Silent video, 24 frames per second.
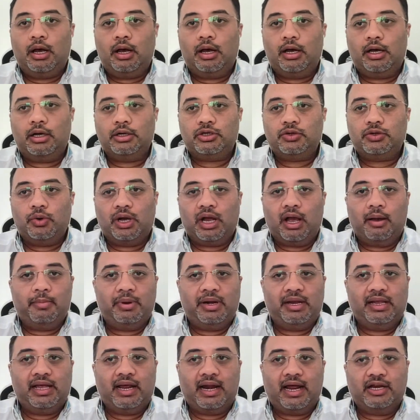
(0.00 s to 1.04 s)
uh, to a
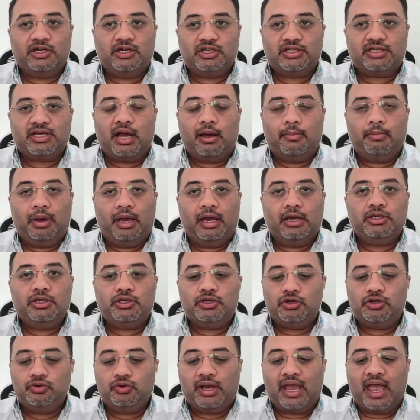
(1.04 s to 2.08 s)
company that had just come
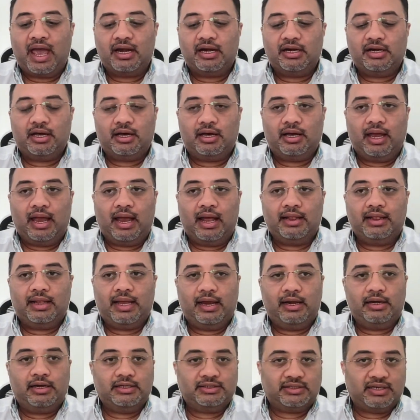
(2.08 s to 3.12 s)
into Canada, and
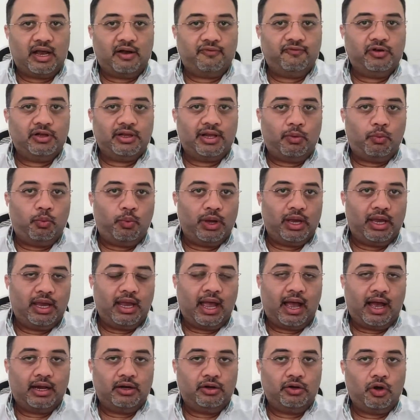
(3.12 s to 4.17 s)
they discovered that we
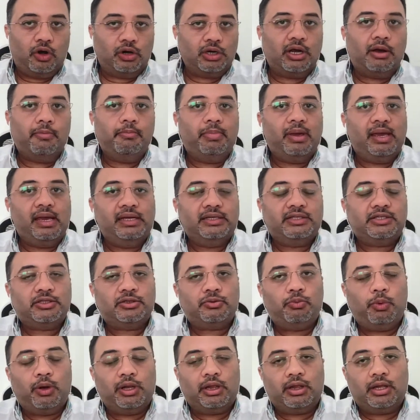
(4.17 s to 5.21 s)
had
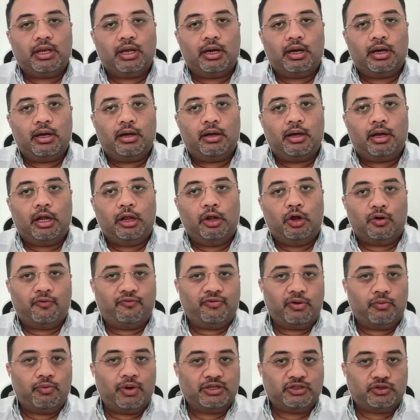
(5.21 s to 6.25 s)
non-competes with uh, a lot of
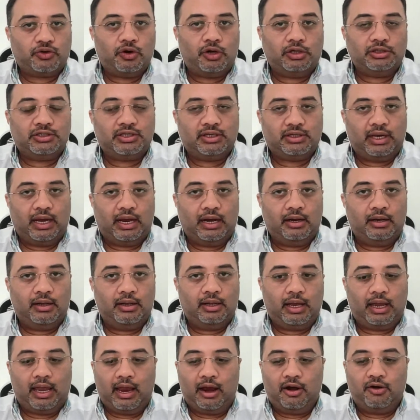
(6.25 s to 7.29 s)
the restaurants in
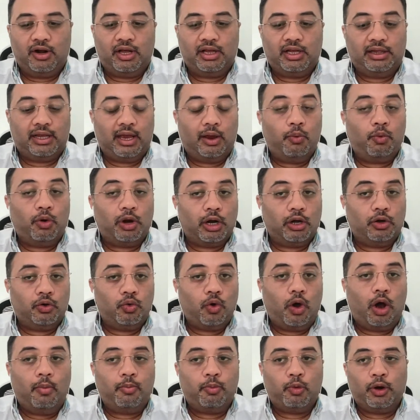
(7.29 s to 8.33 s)
the area that they wanted to
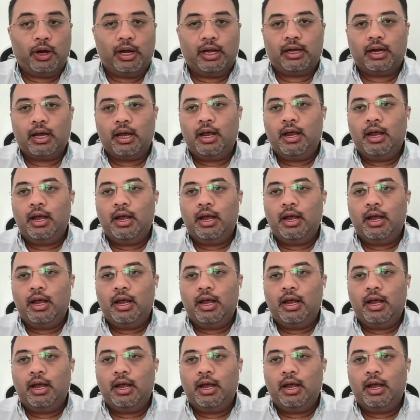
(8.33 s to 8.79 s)
operate.